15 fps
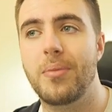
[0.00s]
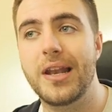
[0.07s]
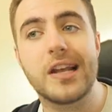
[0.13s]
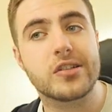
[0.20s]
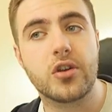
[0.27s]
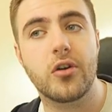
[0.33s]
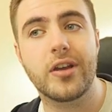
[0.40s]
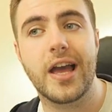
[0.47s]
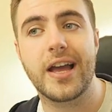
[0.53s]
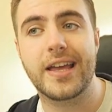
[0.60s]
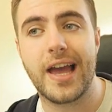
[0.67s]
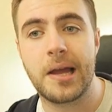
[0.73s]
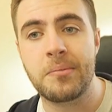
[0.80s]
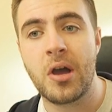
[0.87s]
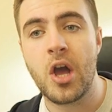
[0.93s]
But let's go get a
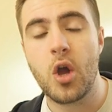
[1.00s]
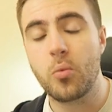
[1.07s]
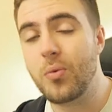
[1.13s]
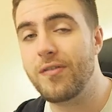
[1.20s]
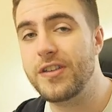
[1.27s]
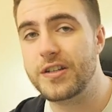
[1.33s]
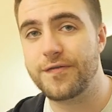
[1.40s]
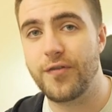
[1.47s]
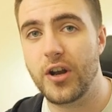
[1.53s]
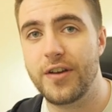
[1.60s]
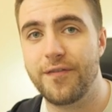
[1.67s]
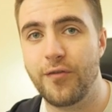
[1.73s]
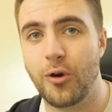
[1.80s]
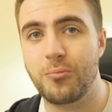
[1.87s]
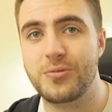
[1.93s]
game with this full
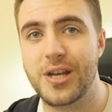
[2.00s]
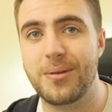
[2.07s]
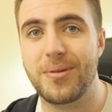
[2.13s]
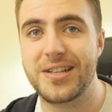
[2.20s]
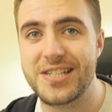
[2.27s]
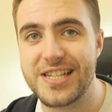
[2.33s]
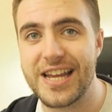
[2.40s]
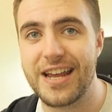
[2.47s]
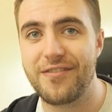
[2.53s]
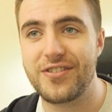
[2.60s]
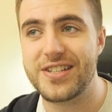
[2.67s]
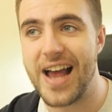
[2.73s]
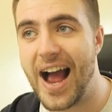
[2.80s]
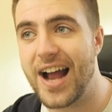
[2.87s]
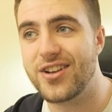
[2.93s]
inform team and see if
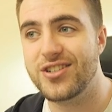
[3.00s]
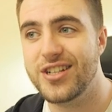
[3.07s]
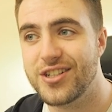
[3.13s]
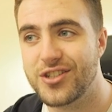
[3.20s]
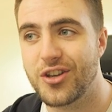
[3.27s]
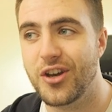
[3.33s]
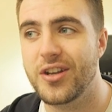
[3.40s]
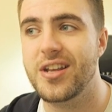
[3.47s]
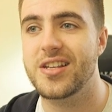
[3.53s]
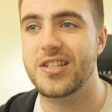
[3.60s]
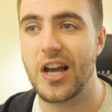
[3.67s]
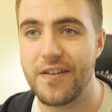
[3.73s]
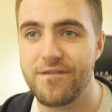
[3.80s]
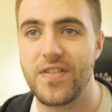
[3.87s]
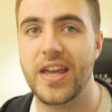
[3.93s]
it's actually as good
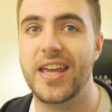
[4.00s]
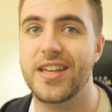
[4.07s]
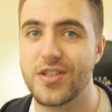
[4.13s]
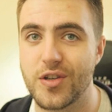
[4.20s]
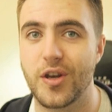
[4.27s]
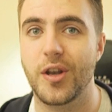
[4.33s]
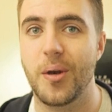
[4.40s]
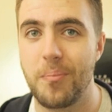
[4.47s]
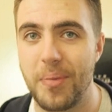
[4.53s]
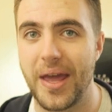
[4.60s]
as I think it's going to